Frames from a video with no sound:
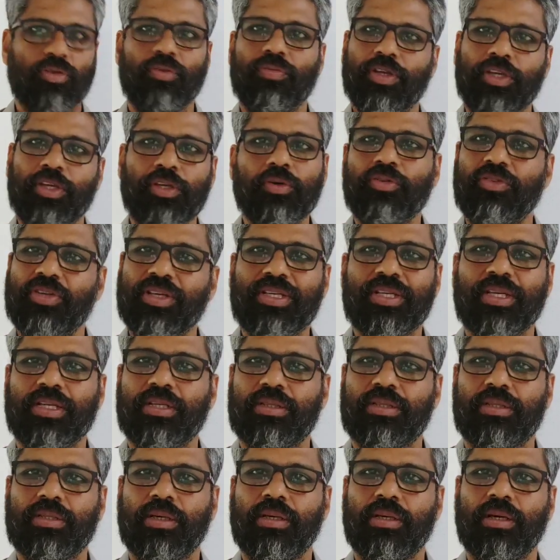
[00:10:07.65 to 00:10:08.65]
So we use
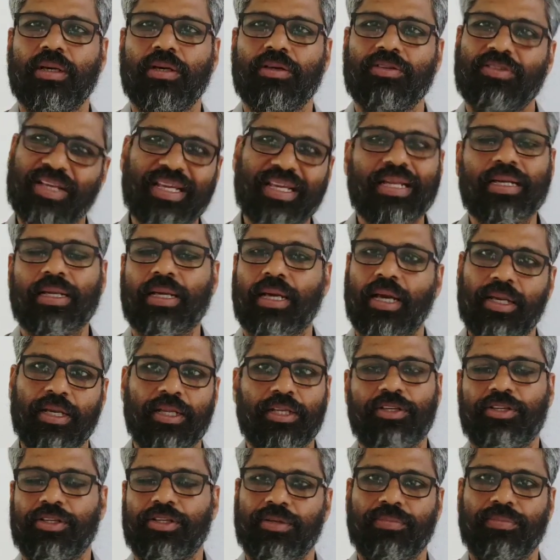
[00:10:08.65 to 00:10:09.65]
it in second
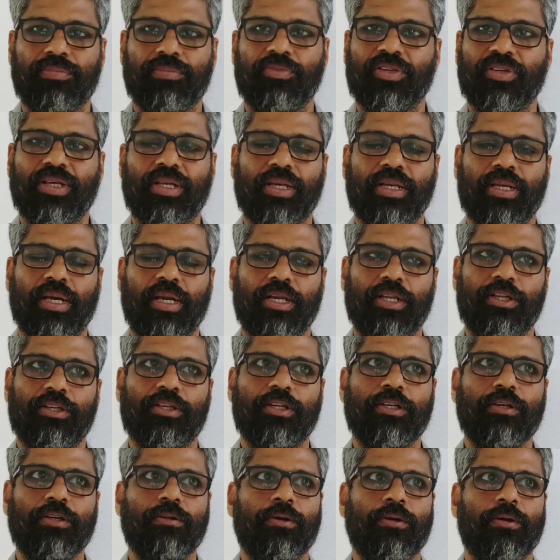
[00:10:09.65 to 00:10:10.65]

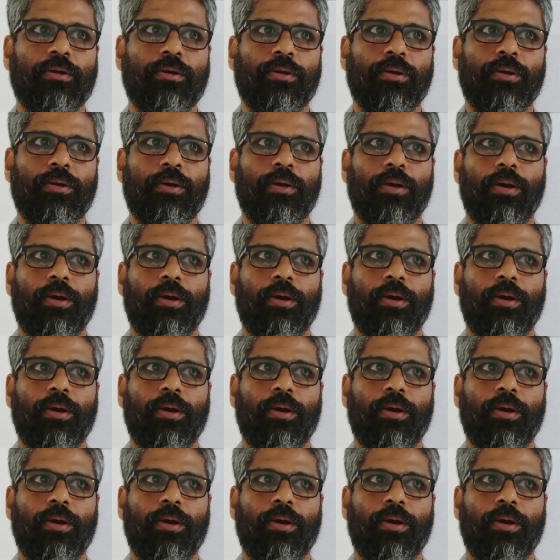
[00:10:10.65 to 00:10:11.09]
condition,